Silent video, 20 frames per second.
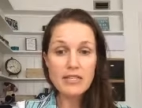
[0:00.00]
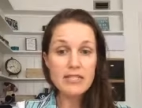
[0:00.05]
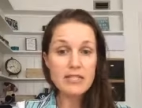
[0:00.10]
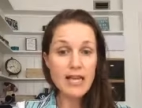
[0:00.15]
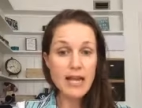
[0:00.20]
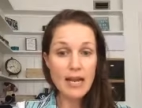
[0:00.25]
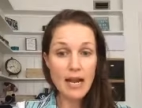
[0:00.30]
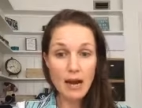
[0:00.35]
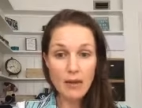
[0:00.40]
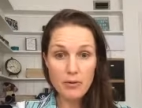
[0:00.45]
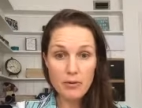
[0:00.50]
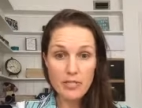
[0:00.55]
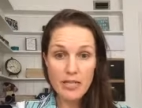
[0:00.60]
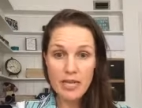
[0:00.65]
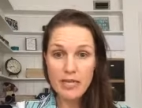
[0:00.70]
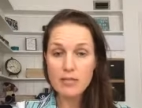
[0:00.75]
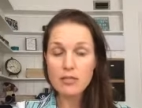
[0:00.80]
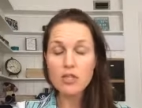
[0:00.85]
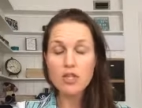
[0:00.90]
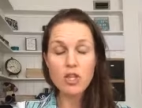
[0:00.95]
10-hour
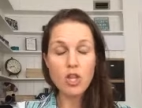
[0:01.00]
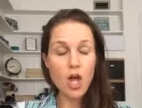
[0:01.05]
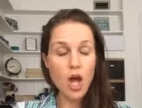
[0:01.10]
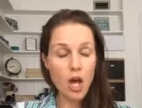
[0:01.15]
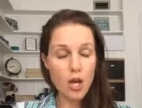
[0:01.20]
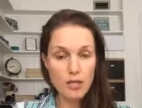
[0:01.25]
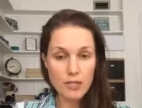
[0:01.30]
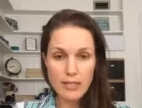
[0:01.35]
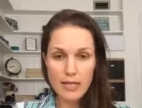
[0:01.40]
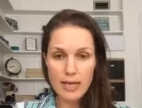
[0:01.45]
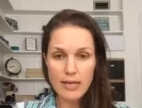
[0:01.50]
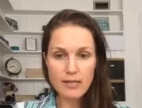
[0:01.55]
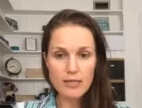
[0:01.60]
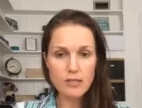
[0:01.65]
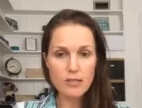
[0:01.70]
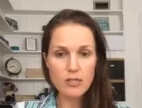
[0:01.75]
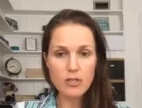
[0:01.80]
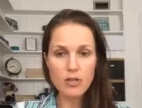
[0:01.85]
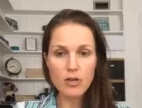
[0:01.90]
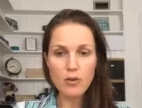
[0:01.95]
days, long
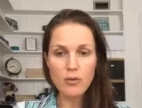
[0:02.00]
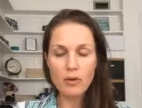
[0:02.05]
days, you know,